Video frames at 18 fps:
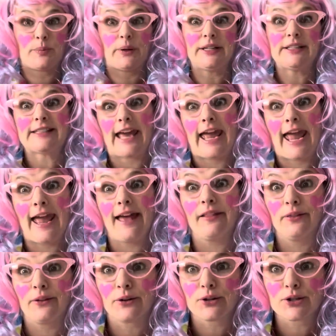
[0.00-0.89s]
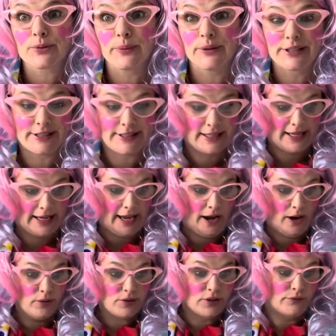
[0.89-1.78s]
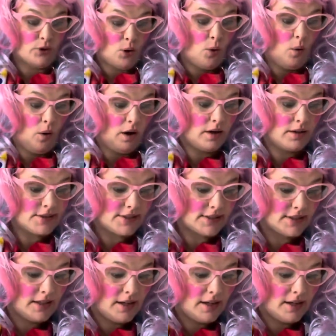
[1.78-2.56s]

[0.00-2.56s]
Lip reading: but his antlers will stick out, of course.